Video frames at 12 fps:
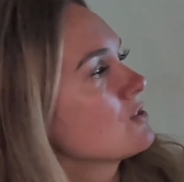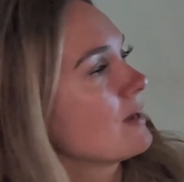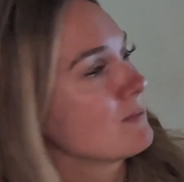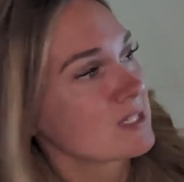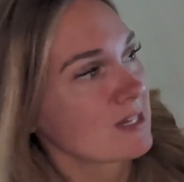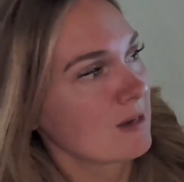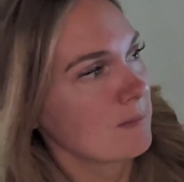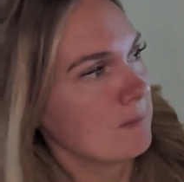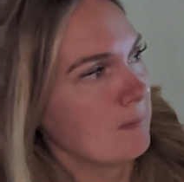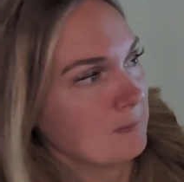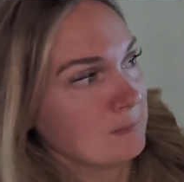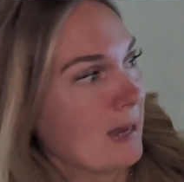So I'm just gonna
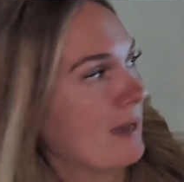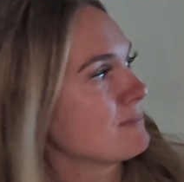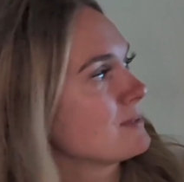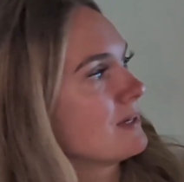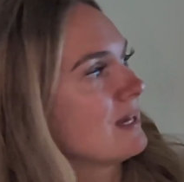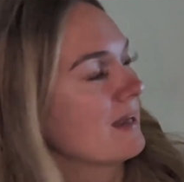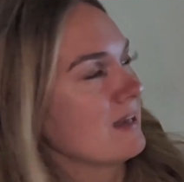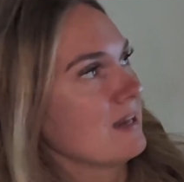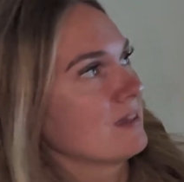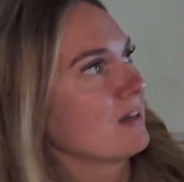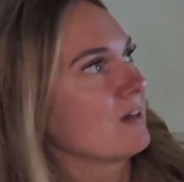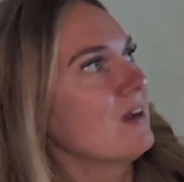pop spaghetti
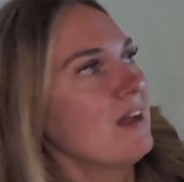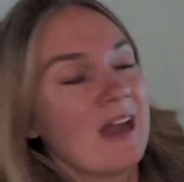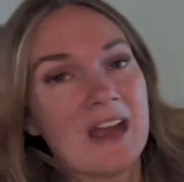in there.